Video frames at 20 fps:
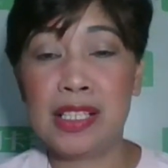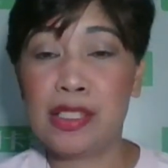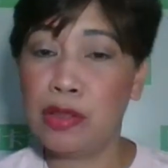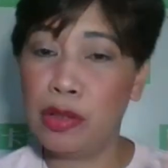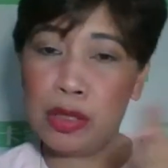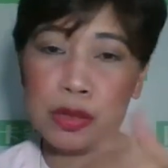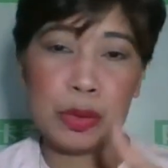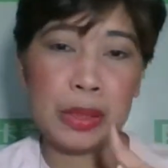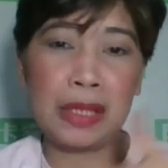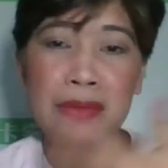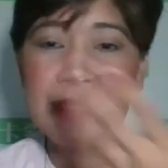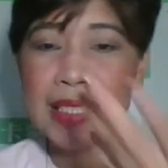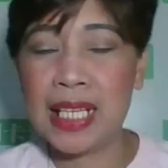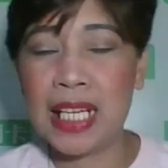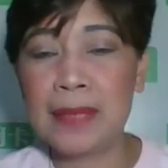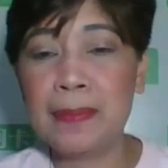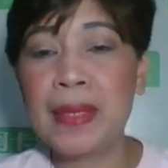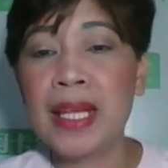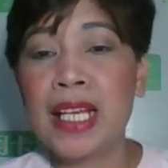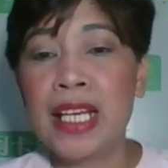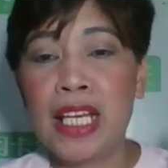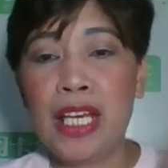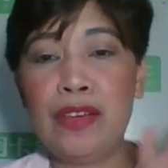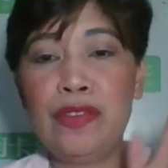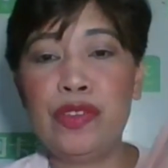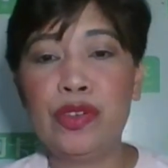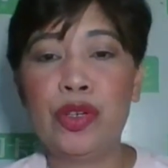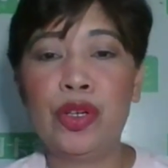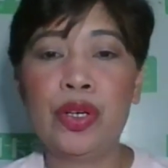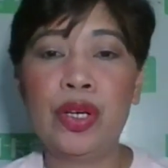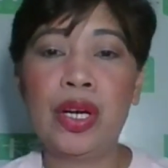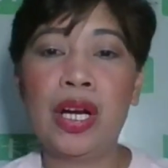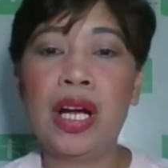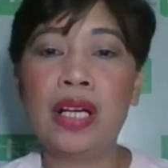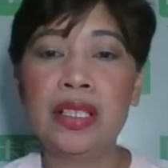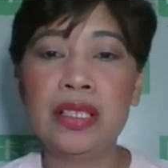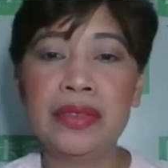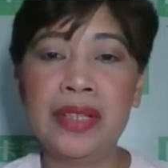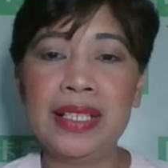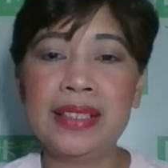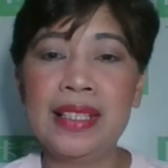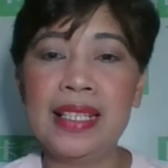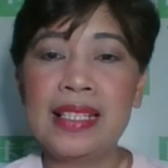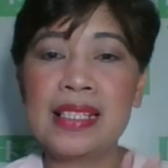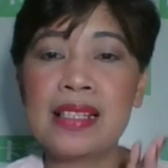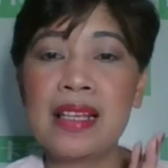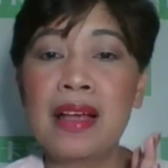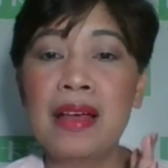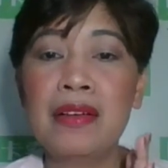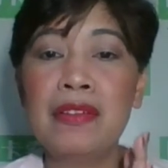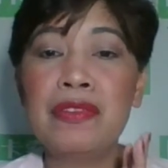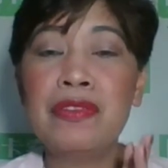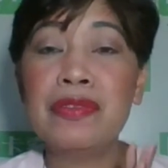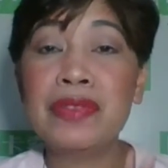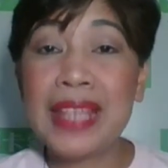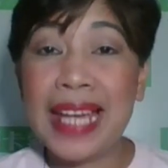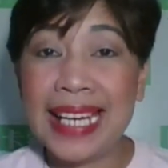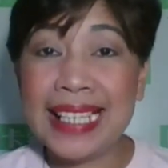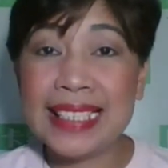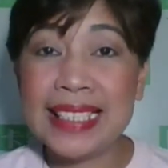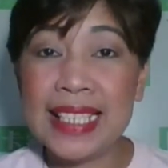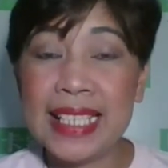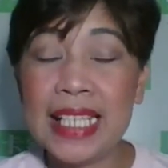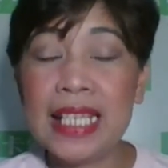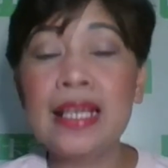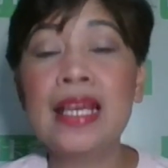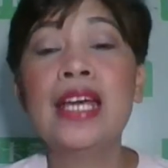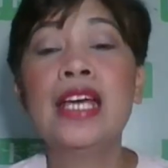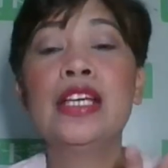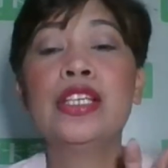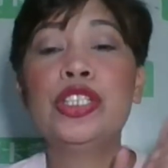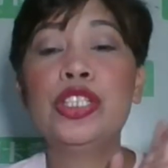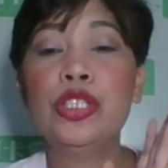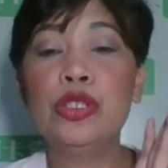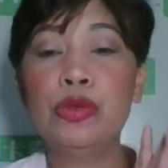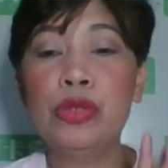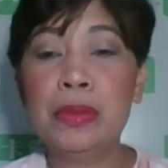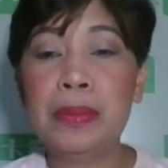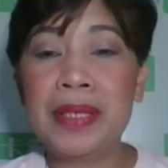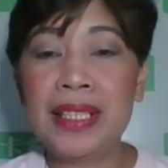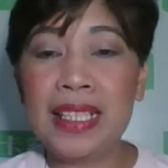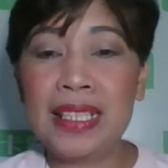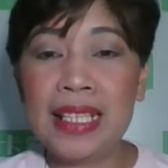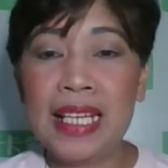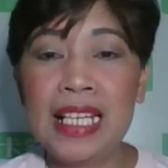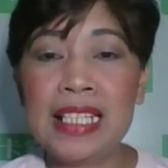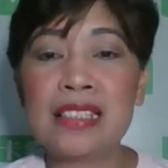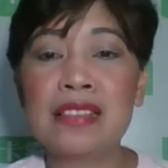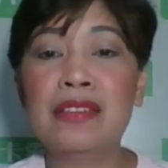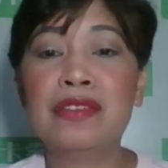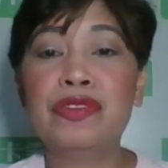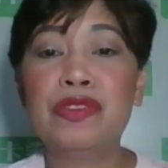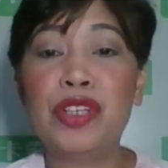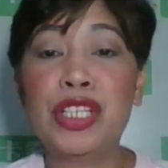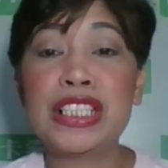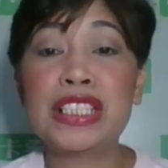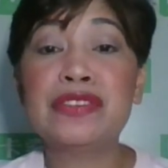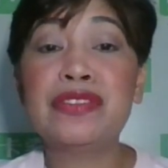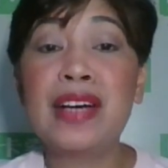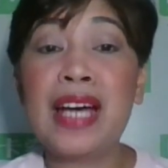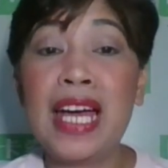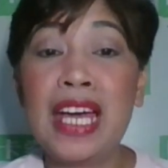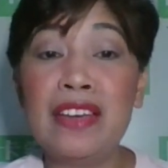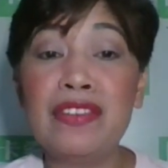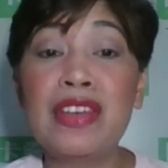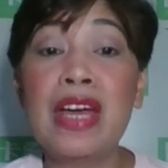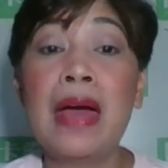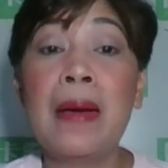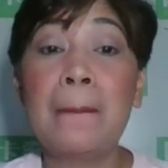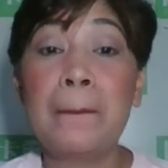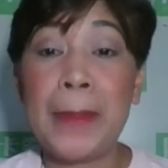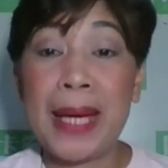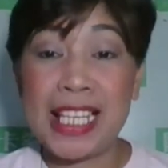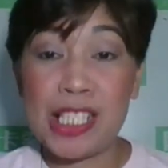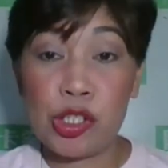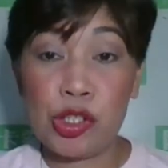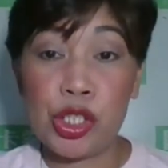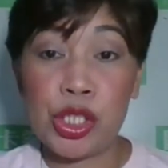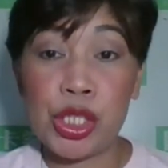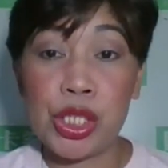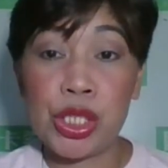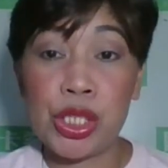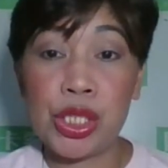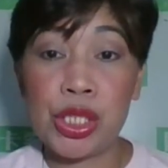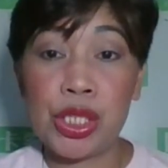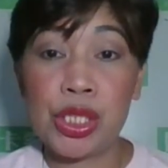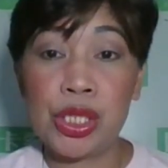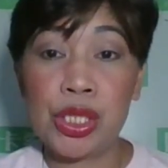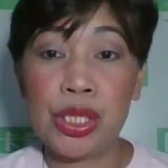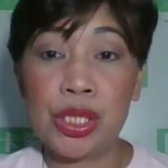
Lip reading: So as what I've said, if your hourly rate is 90, you will penalize of 45 pesos.